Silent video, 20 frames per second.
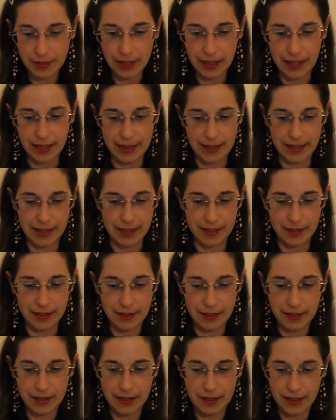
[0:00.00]
and then
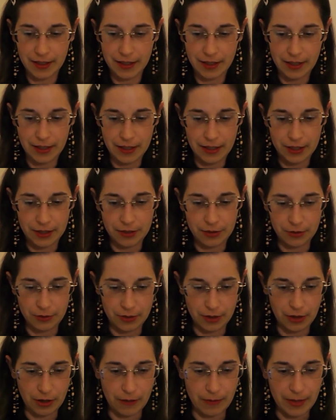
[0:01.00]
do
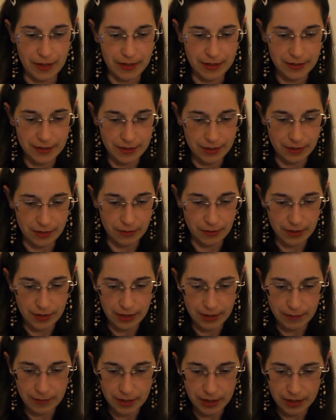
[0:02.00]
the comment. So
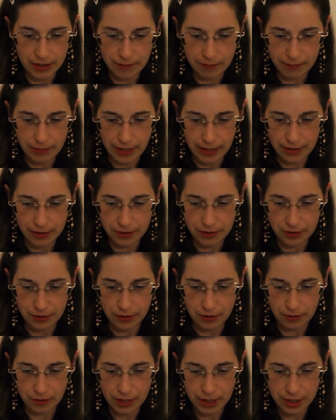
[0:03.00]
let me get back to the
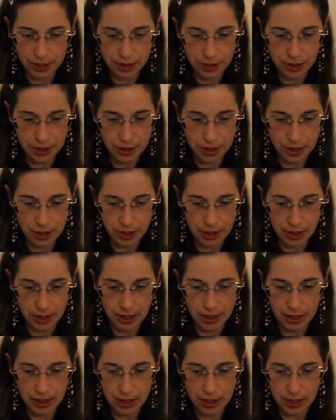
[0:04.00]

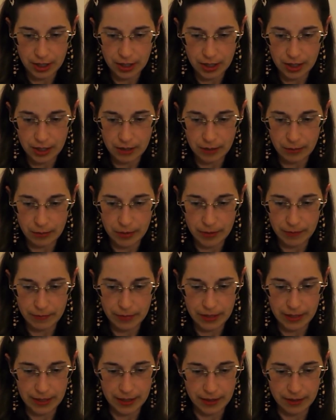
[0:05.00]
question. When
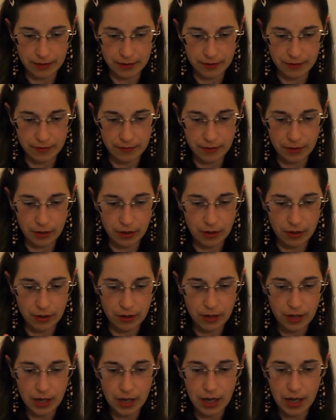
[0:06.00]
playing on the
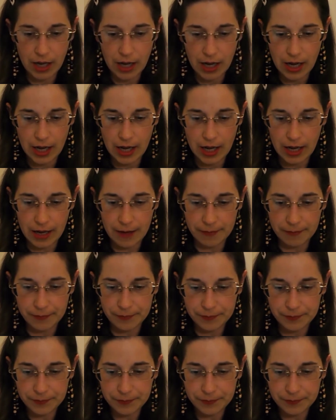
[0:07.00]
floor, oh